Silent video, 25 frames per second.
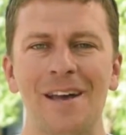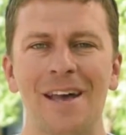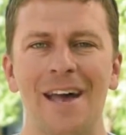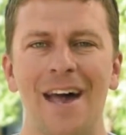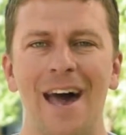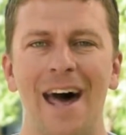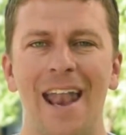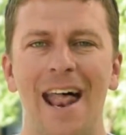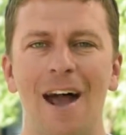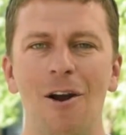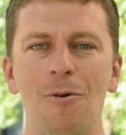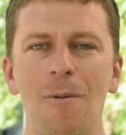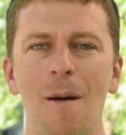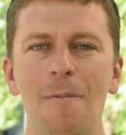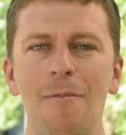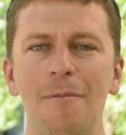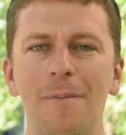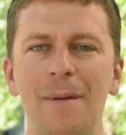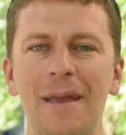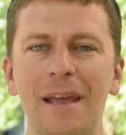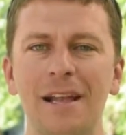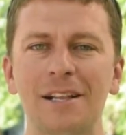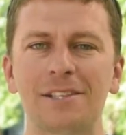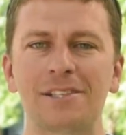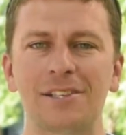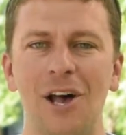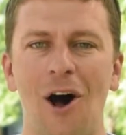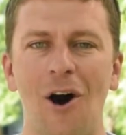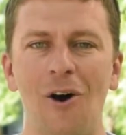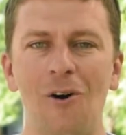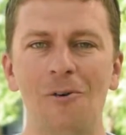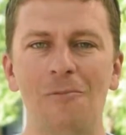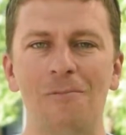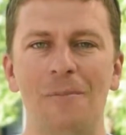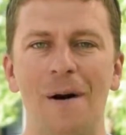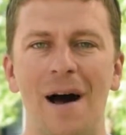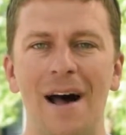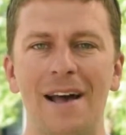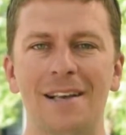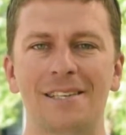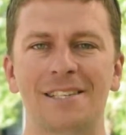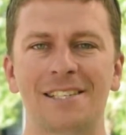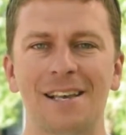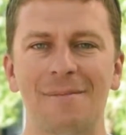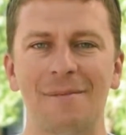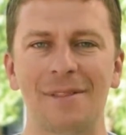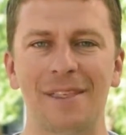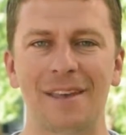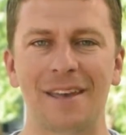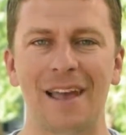and I remember being told by
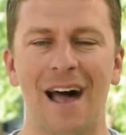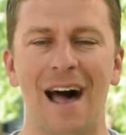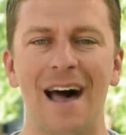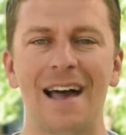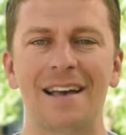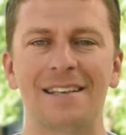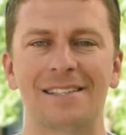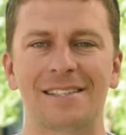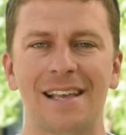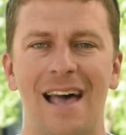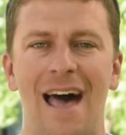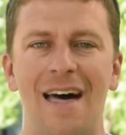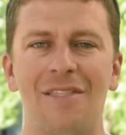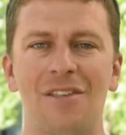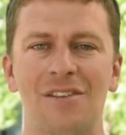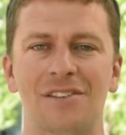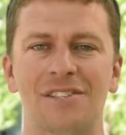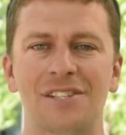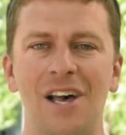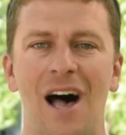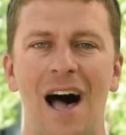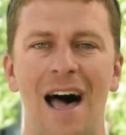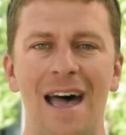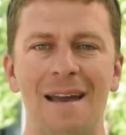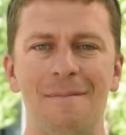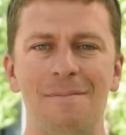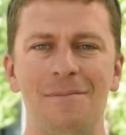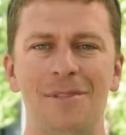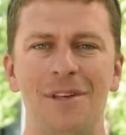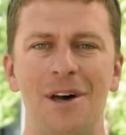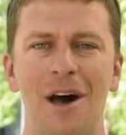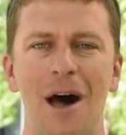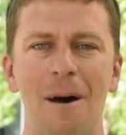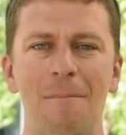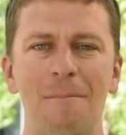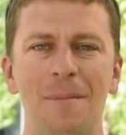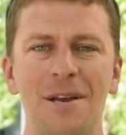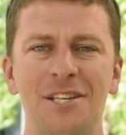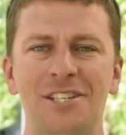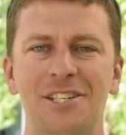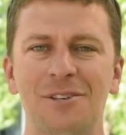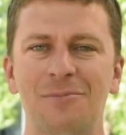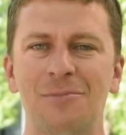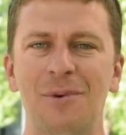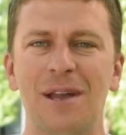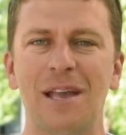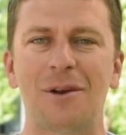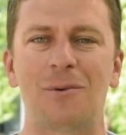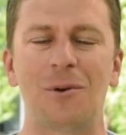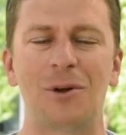some of the guys at the time that a
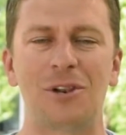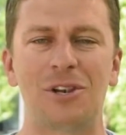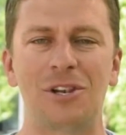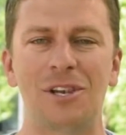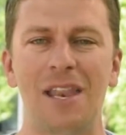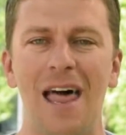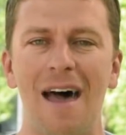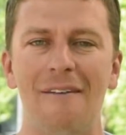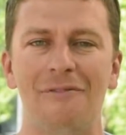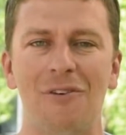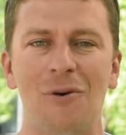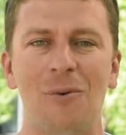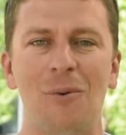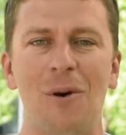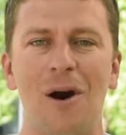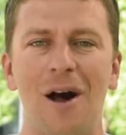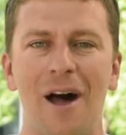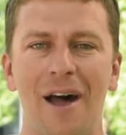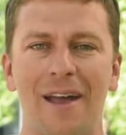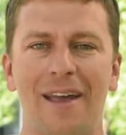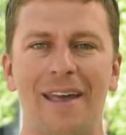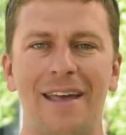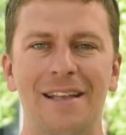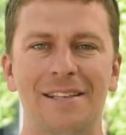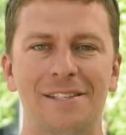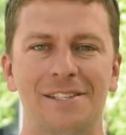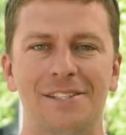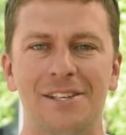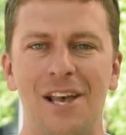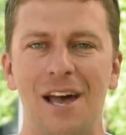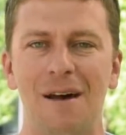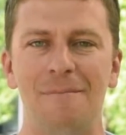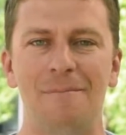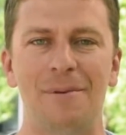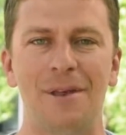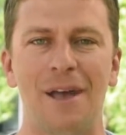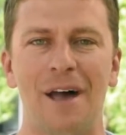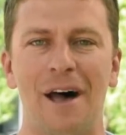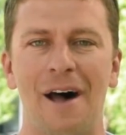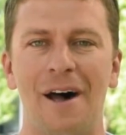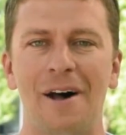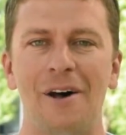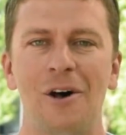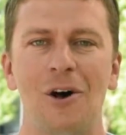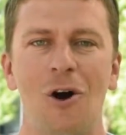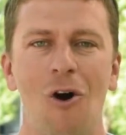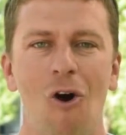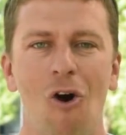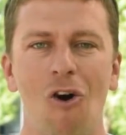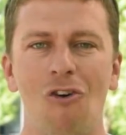mission week would never work in Serbia
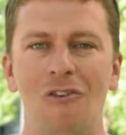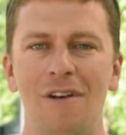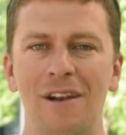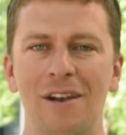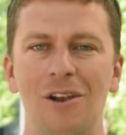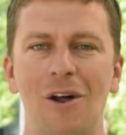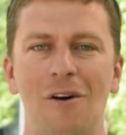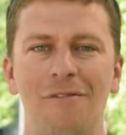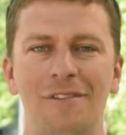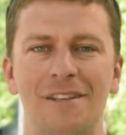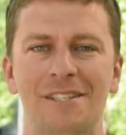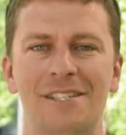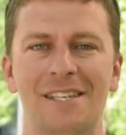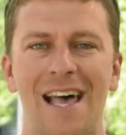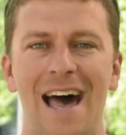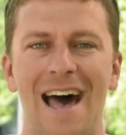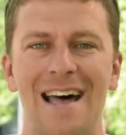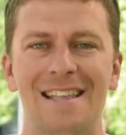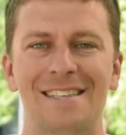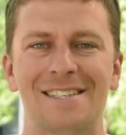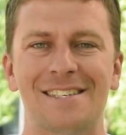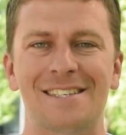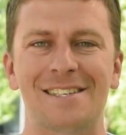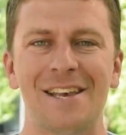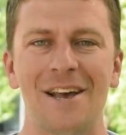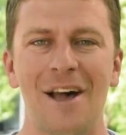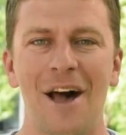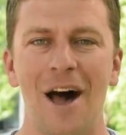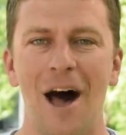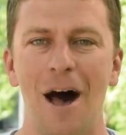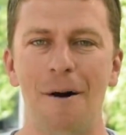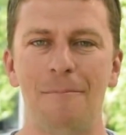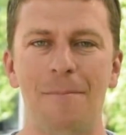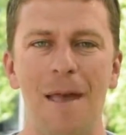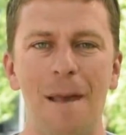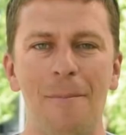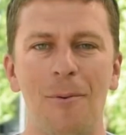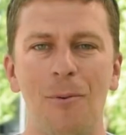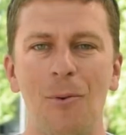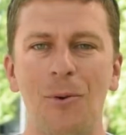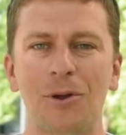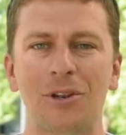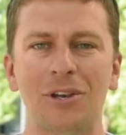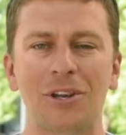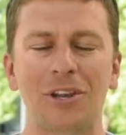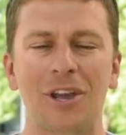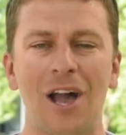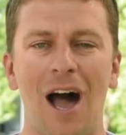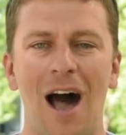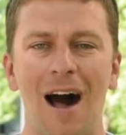or in Novi Sad. People
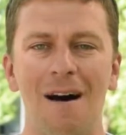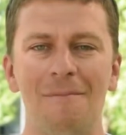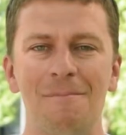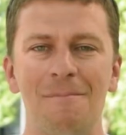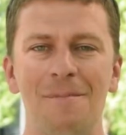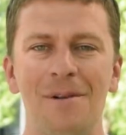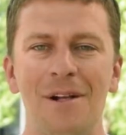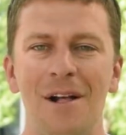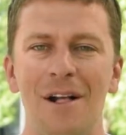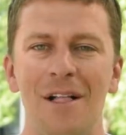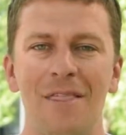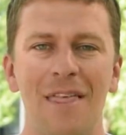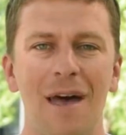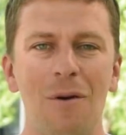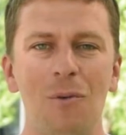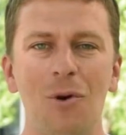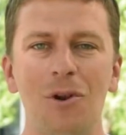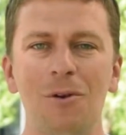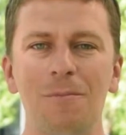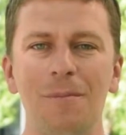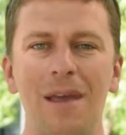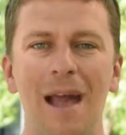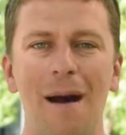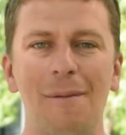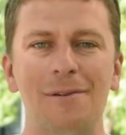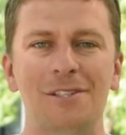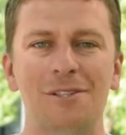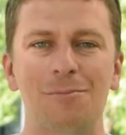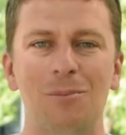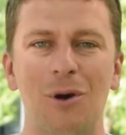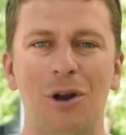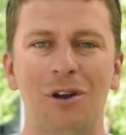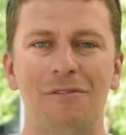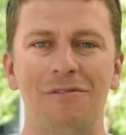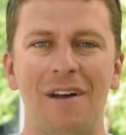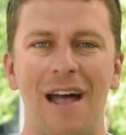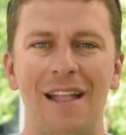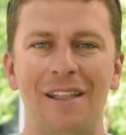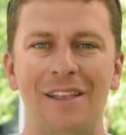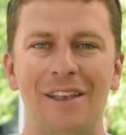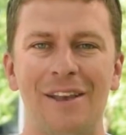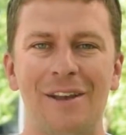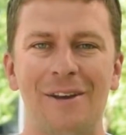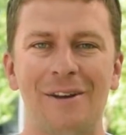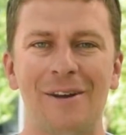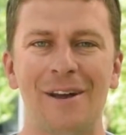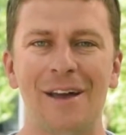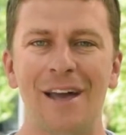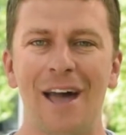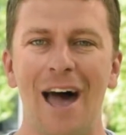wouldn't come, they wouldn't be able to book a
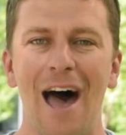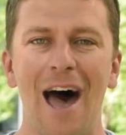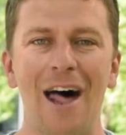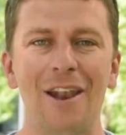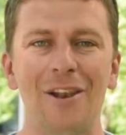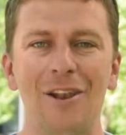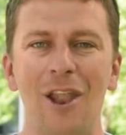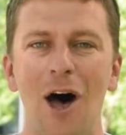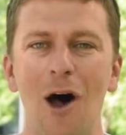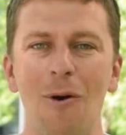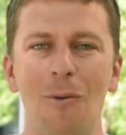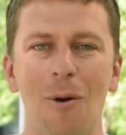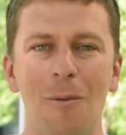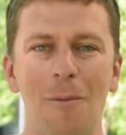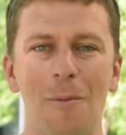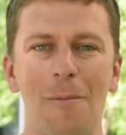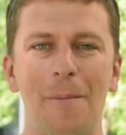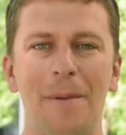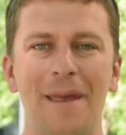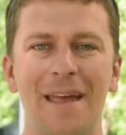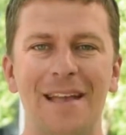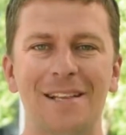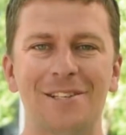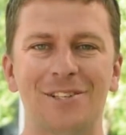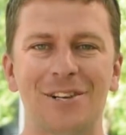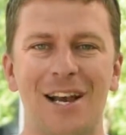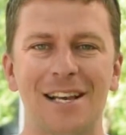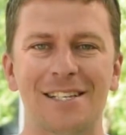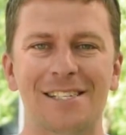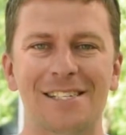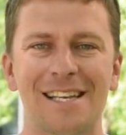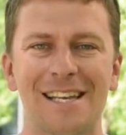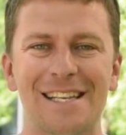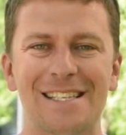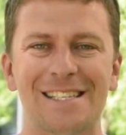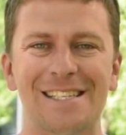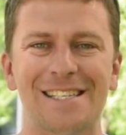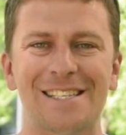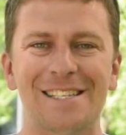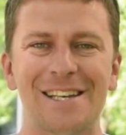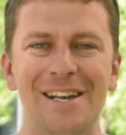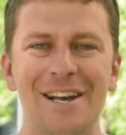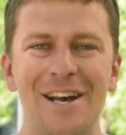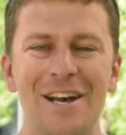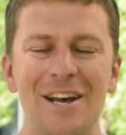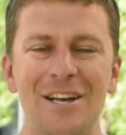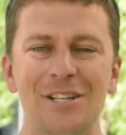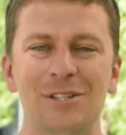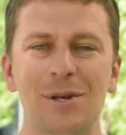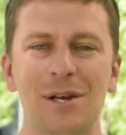venue, and no one would be interested.
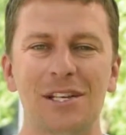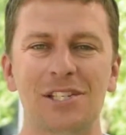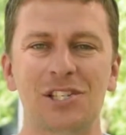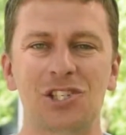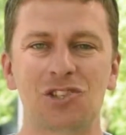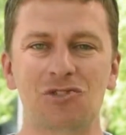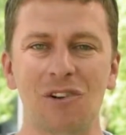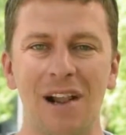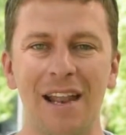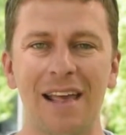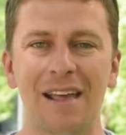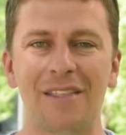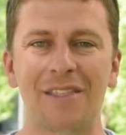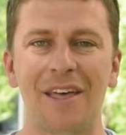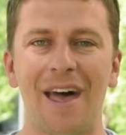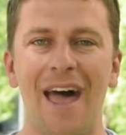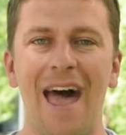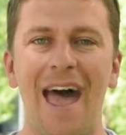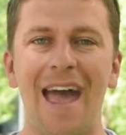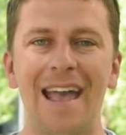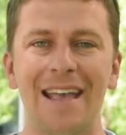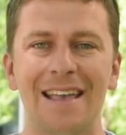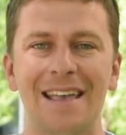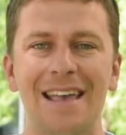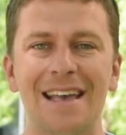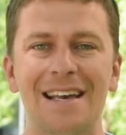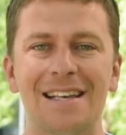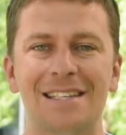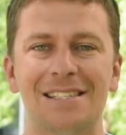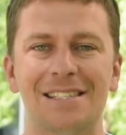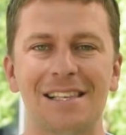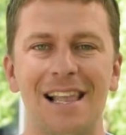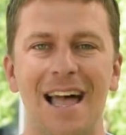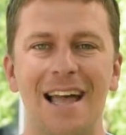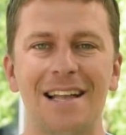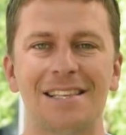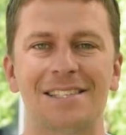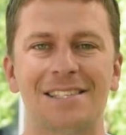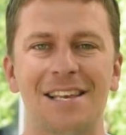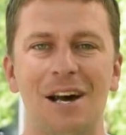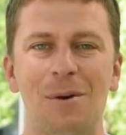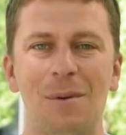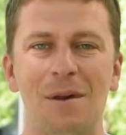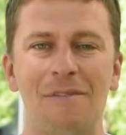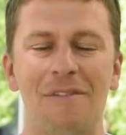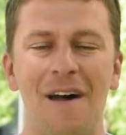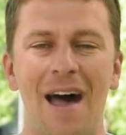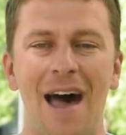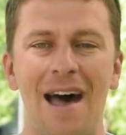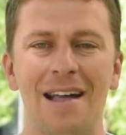So it's thrilling that 8 years later
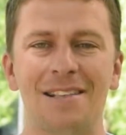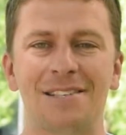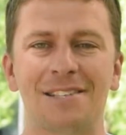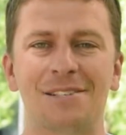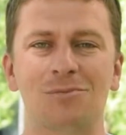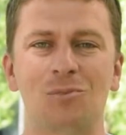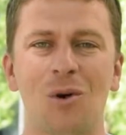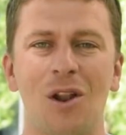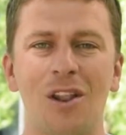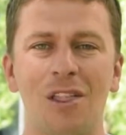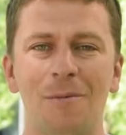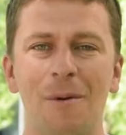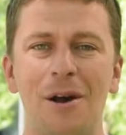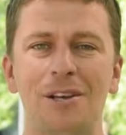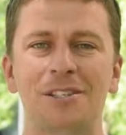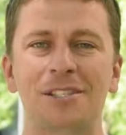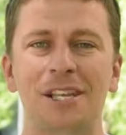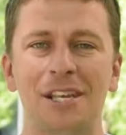we've had one of the most